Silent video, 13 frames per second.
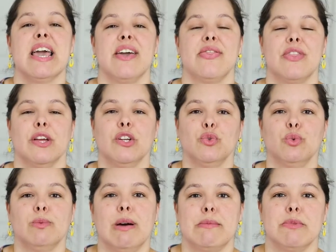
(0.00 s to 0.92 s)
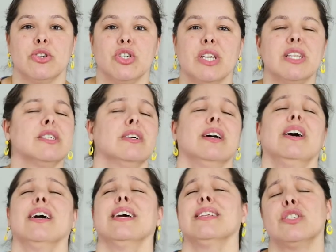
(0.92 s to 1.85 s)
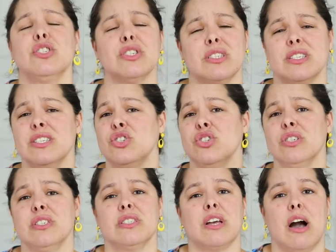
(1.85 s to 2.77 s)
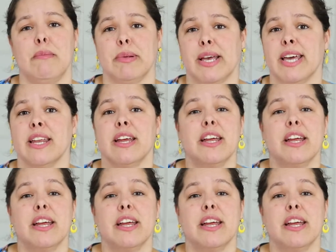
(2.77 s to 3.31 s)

and then do it by machine. So it's just it's just complicated.